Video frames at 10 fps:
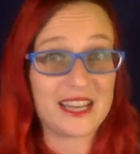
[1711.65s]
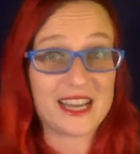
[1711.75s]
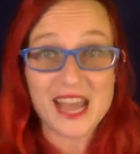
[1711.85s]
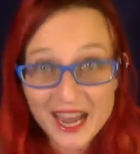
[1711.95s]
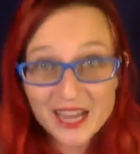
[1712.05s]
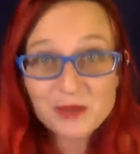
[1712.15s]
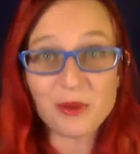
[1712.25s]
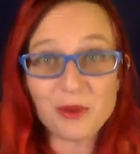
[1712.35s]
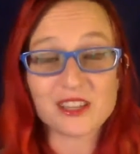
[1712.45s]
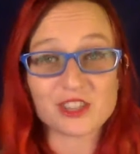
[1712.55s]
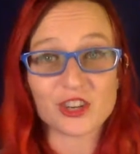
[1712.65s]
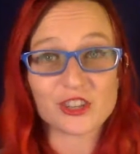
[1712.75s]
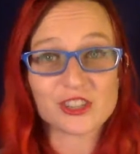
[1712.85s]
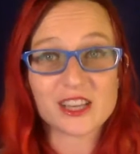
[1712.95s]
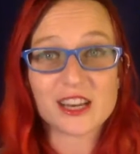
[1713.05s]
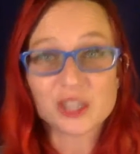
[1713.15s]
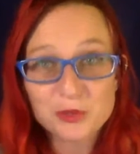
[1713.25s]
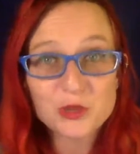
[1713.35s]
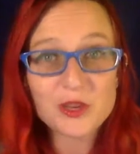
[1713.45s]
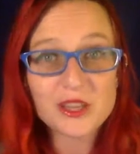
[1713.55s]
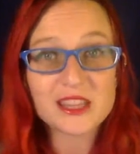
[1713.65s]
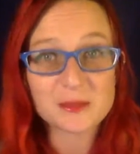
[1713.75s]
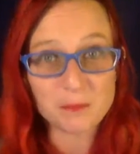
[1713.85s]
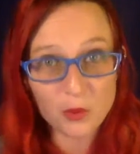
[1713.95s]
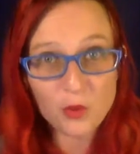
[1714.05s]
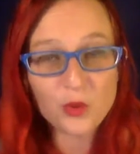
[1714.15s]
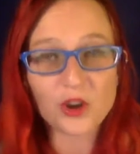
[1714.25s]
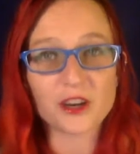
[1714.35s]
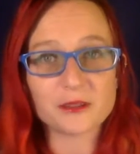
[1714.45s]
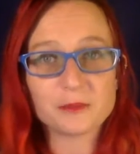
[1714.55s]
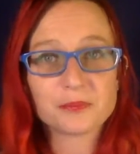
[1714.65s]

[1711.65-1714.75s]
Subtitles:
gangbusters and I should be doing this more.